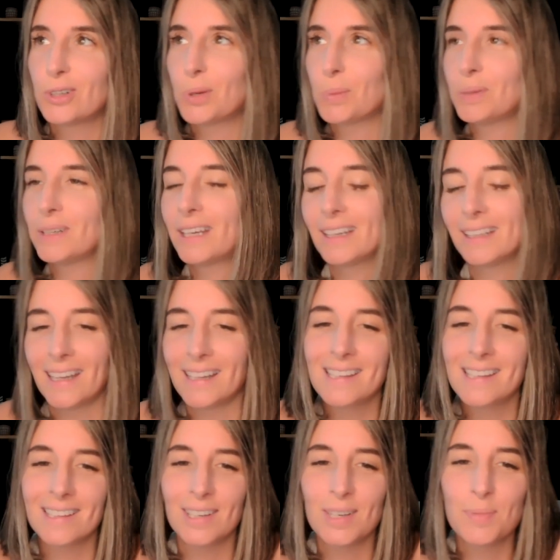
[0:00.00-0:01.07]
complicated
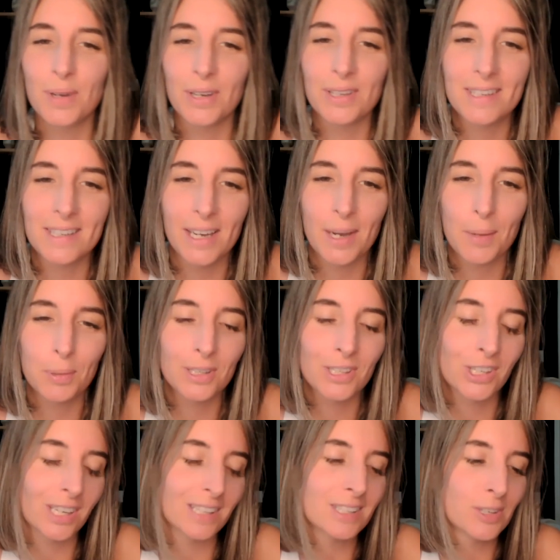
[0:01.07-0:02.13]
answer, but I
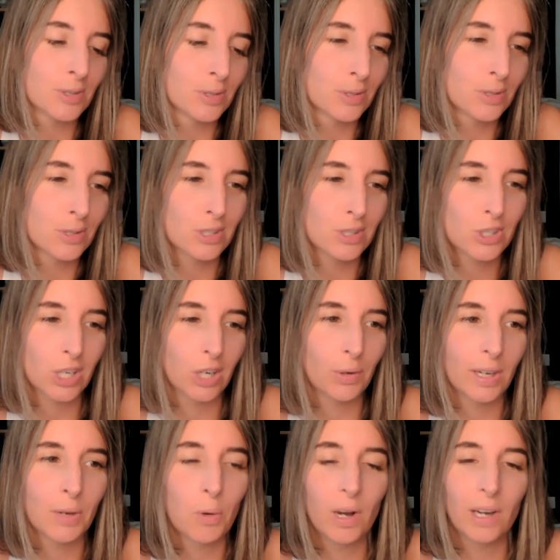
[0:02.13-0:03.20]
appreciate you
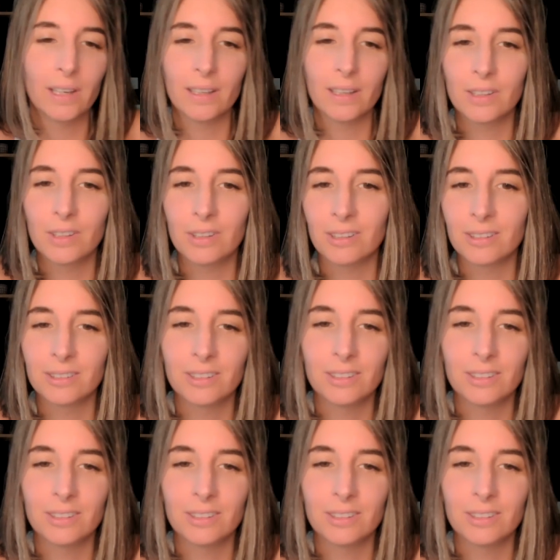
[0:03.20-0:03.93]
sharing why you